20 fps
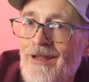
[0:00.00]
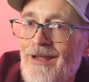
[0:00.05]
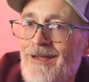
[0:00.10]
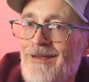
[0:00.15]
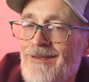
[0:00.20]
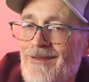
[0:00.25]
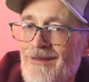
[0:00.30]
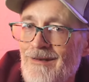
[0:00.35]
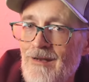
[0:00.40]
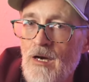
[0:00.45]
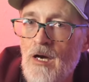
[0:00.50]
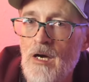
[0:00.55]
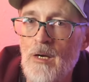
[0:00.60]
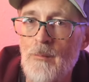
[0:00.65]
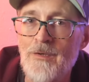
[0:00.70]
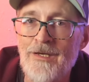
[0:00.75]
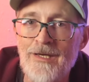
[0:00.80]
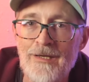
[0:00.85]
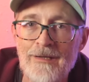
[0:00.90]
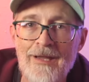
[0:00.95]
like
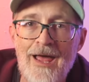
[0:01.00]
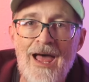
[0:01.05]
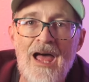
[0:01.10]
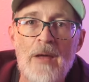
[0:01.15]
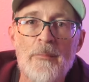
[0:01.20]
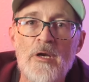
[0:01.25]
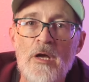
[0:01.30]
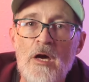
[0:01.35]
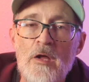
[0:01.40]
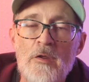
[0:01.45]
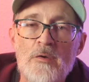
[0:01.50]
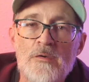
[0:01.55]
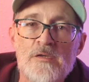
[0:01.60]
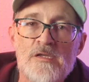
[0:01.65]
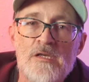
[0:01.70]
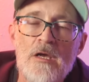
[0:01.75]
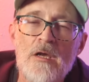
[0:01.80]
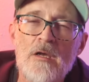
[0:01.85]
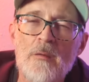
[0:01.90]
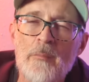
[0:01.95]
GitHub, GitLab, and
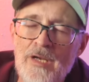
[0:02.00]
others,